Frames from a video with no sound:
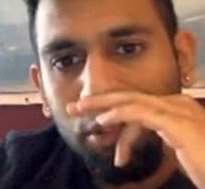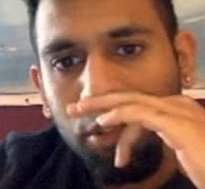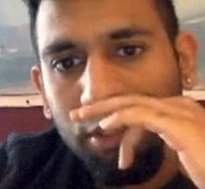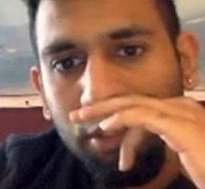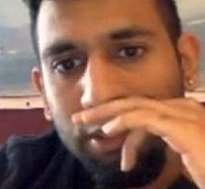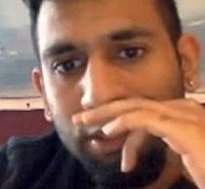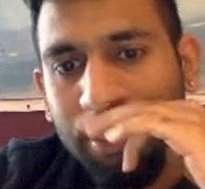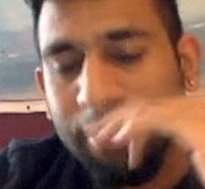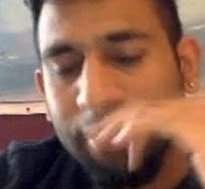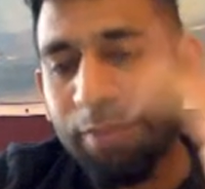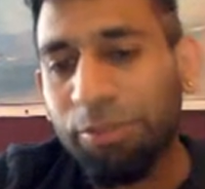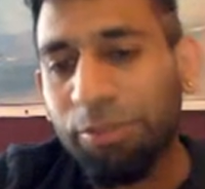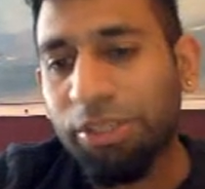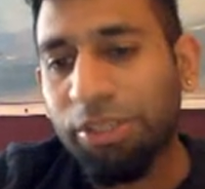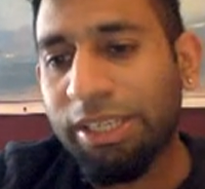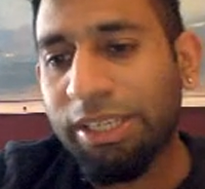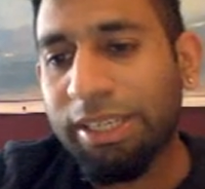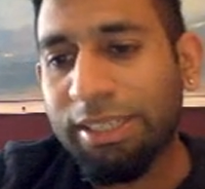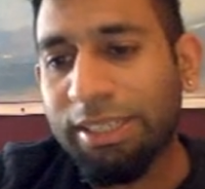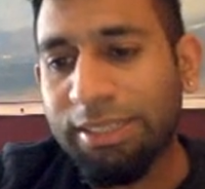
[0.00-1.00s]
Like I'm looking
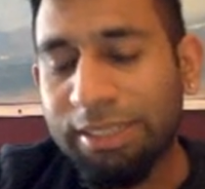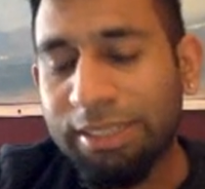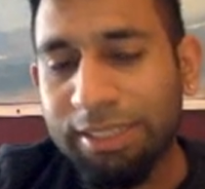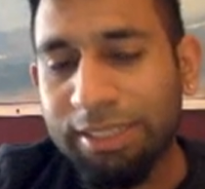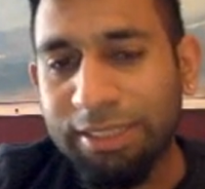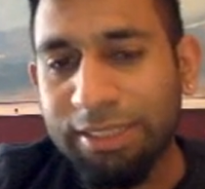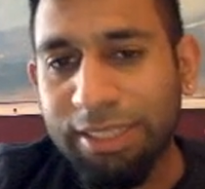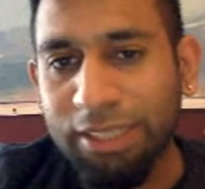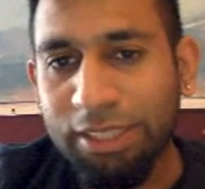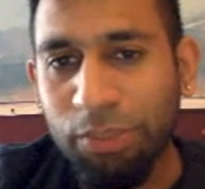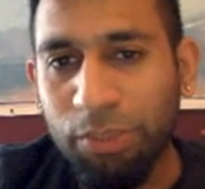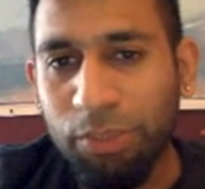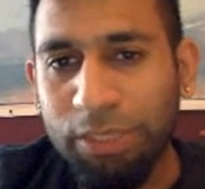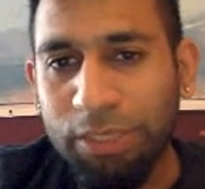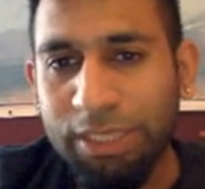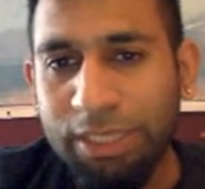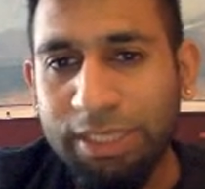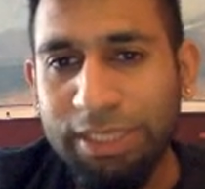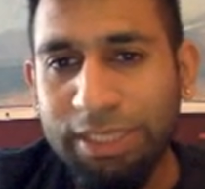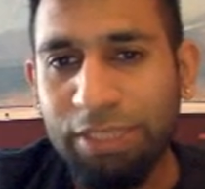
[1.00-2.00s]
at things like queen
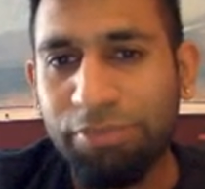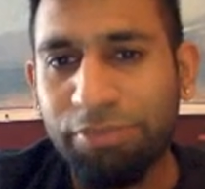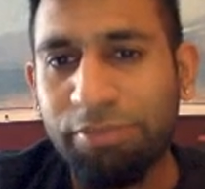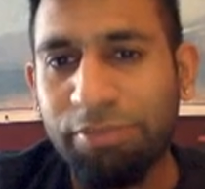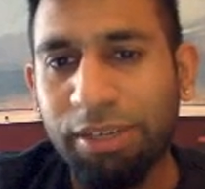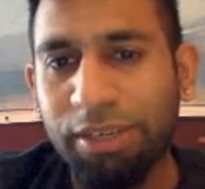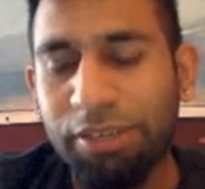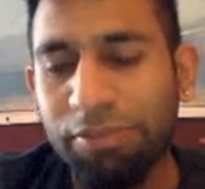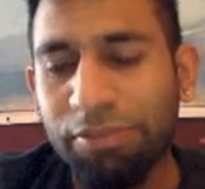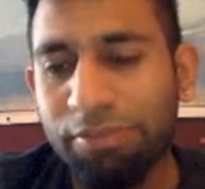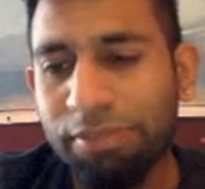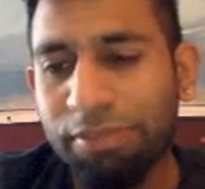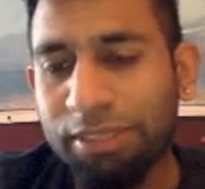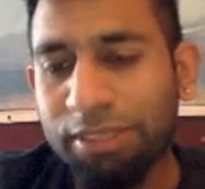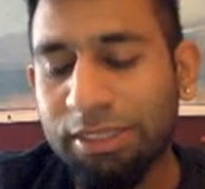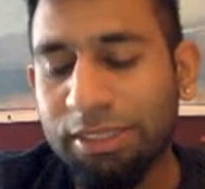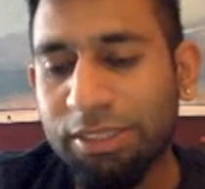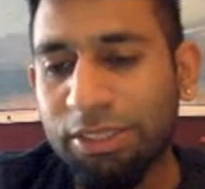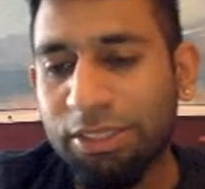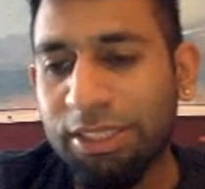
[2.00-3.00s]
takes e5 because
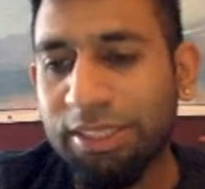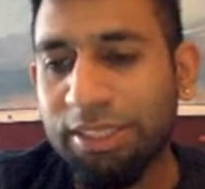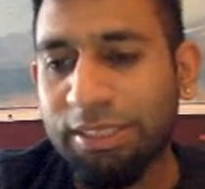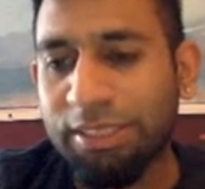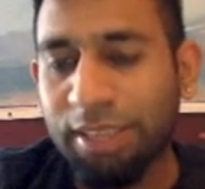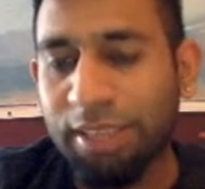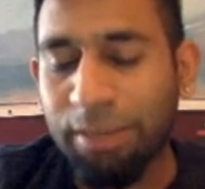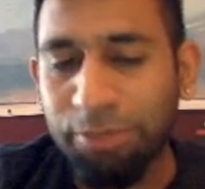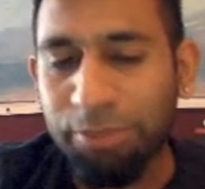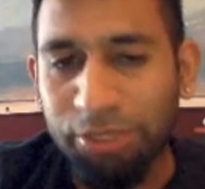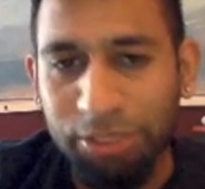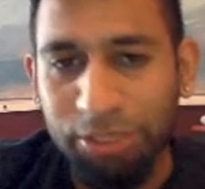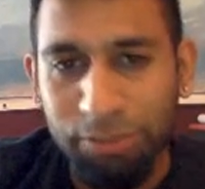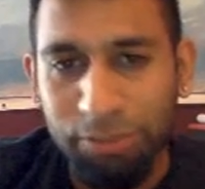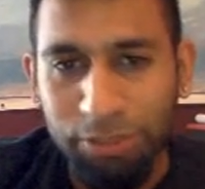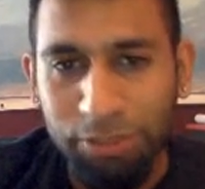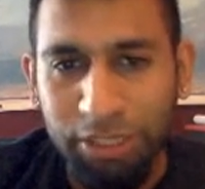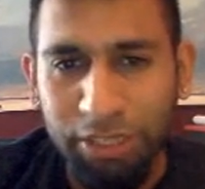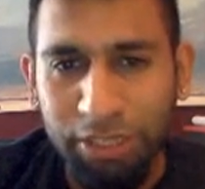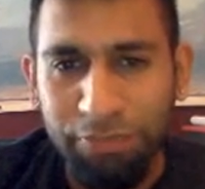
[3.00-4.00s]
checks and captures I'm
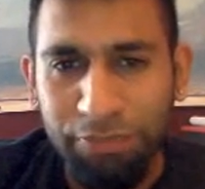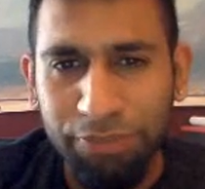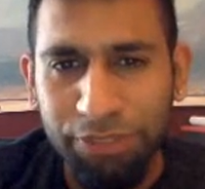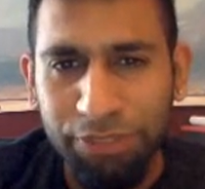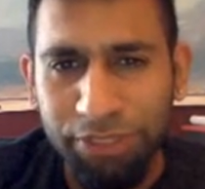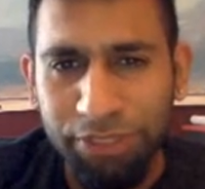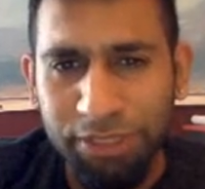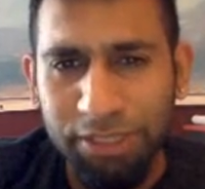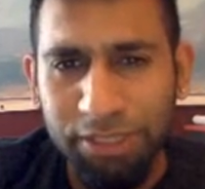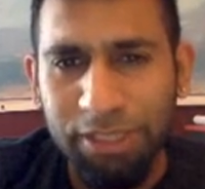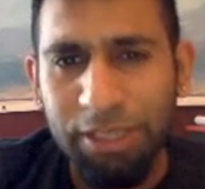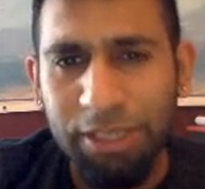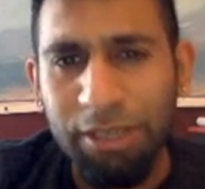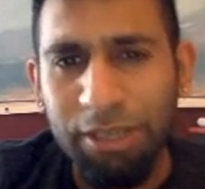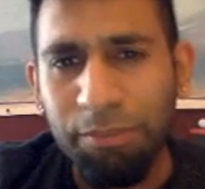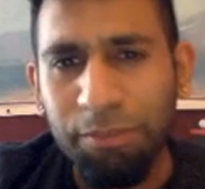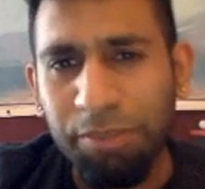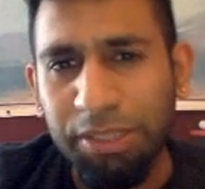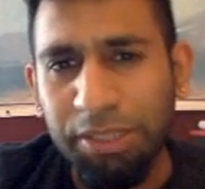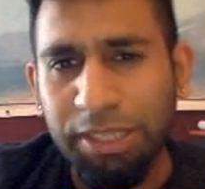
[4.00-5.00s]
looking at first,
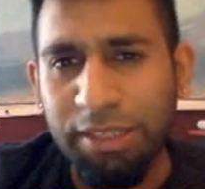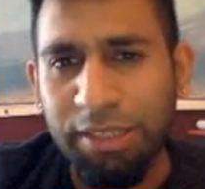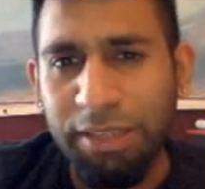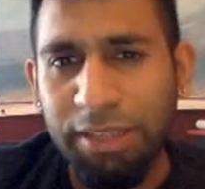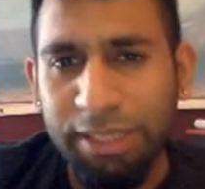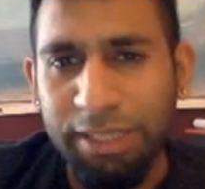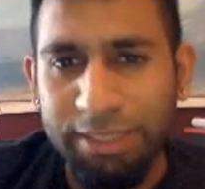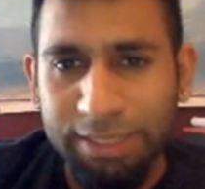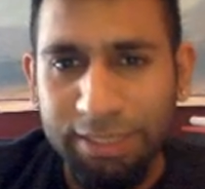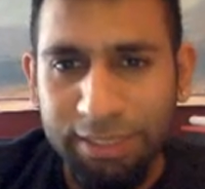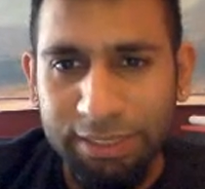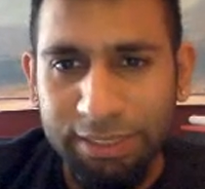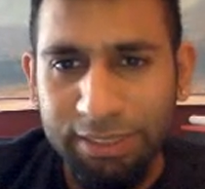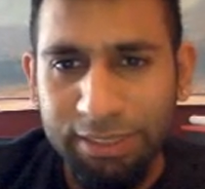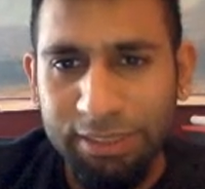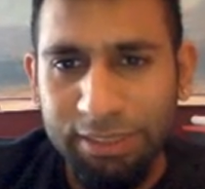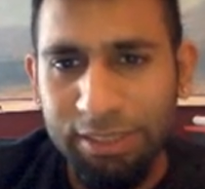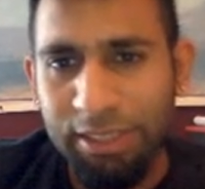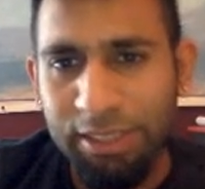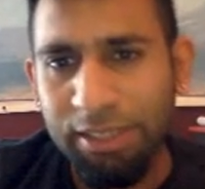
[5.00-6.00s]
but then knight takes.
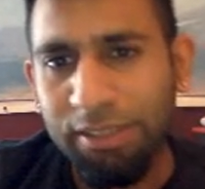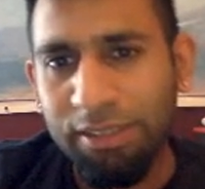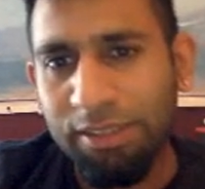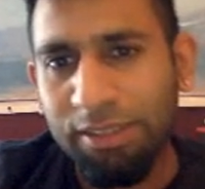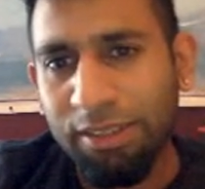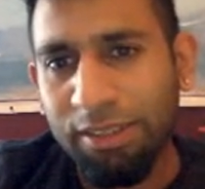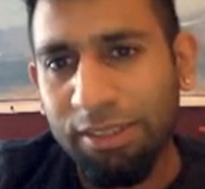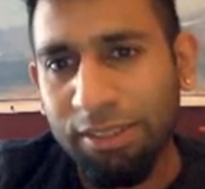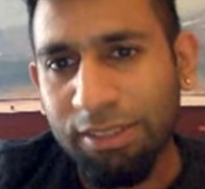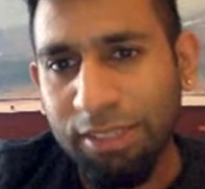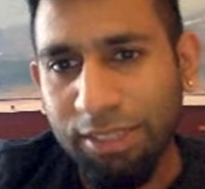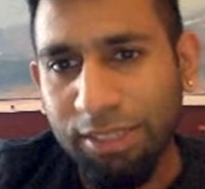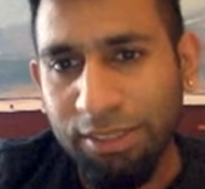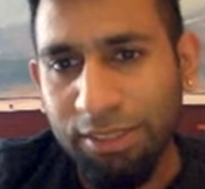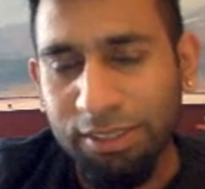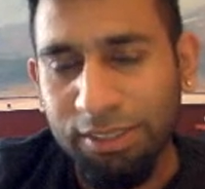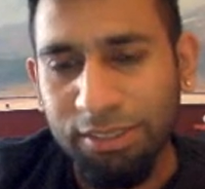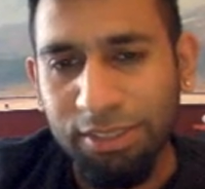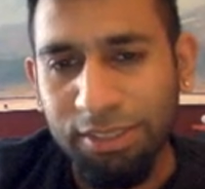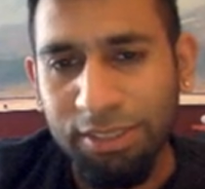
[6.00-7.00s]
Here
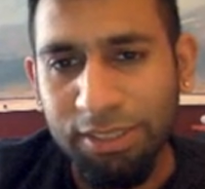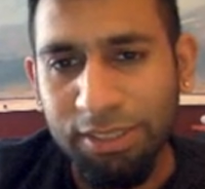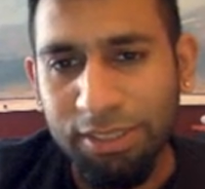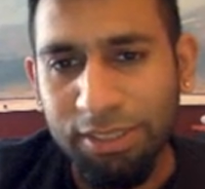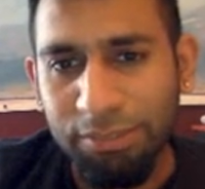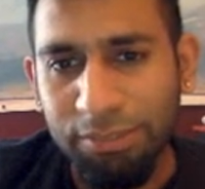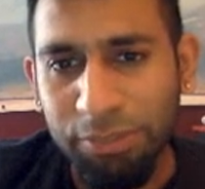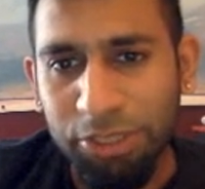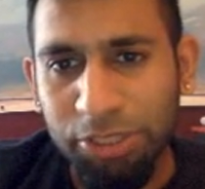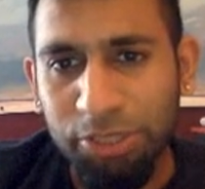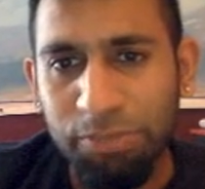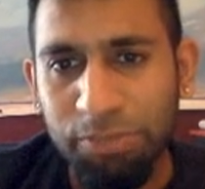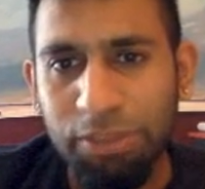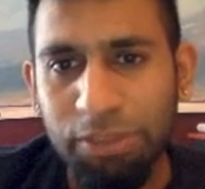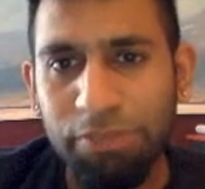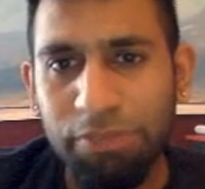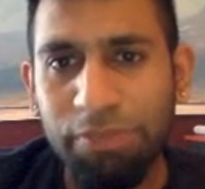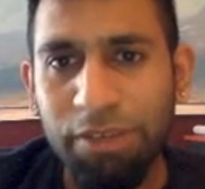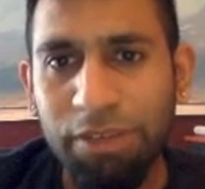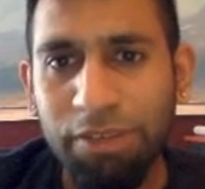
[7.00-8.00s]
nothing. Bishop
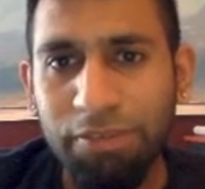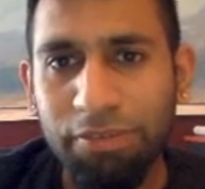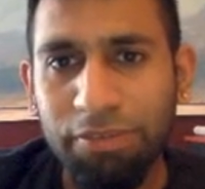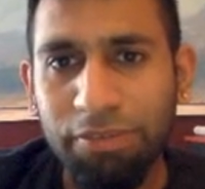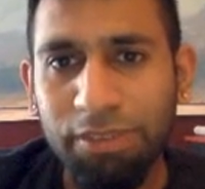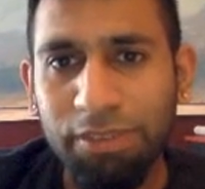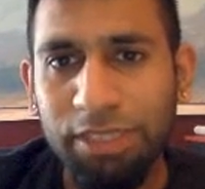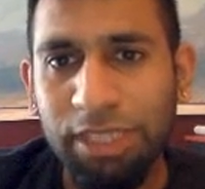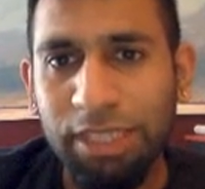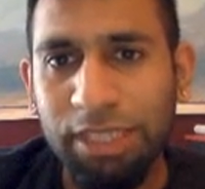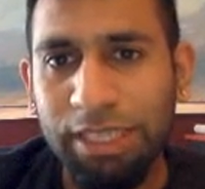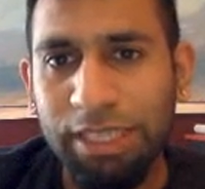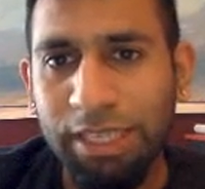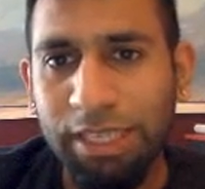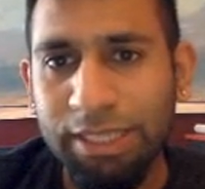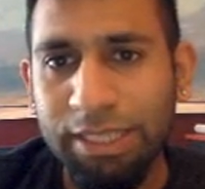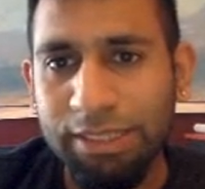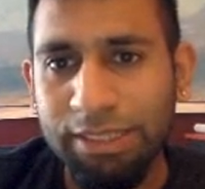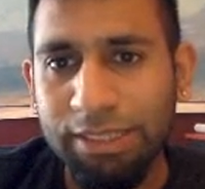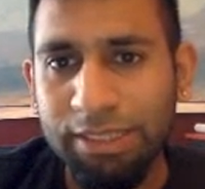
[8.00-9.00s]
e5, king
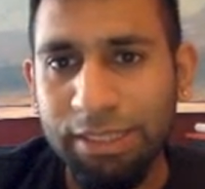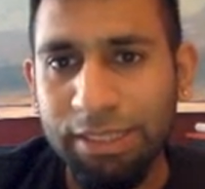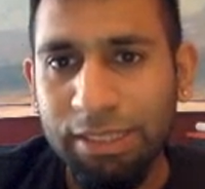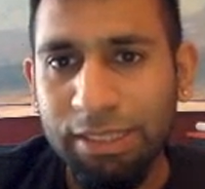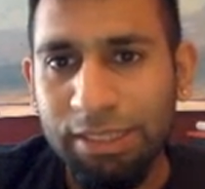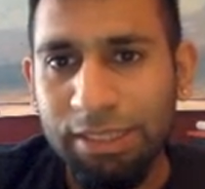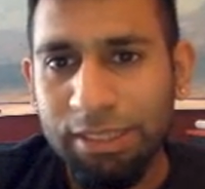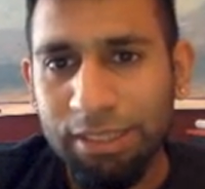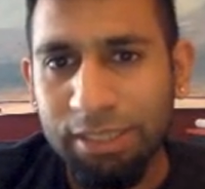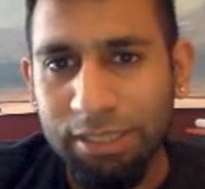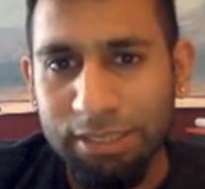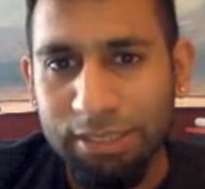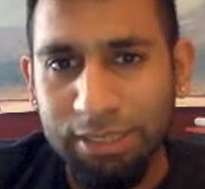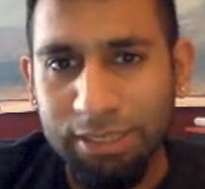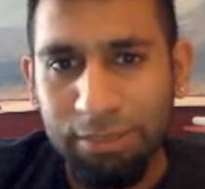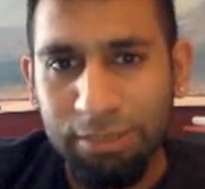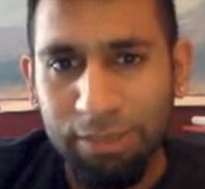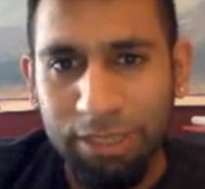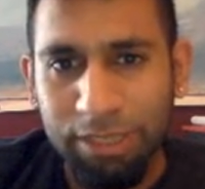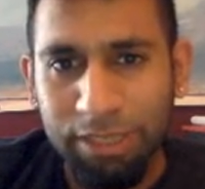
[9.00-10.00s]
e8 doesn't seem
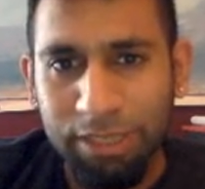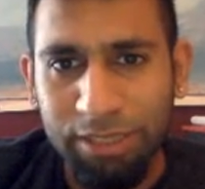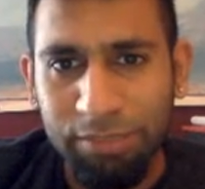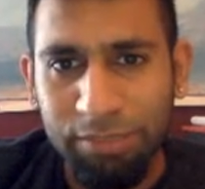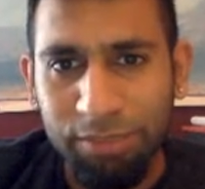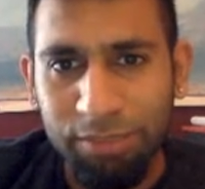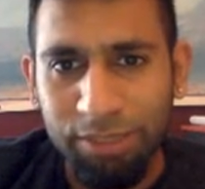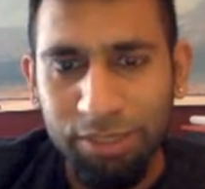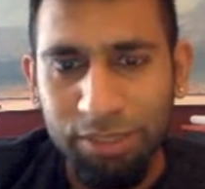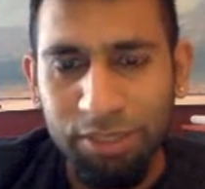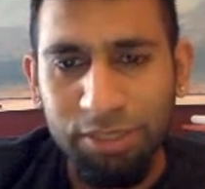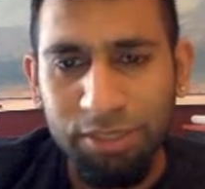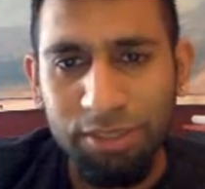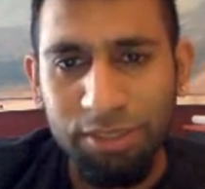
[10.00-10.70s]
like that much.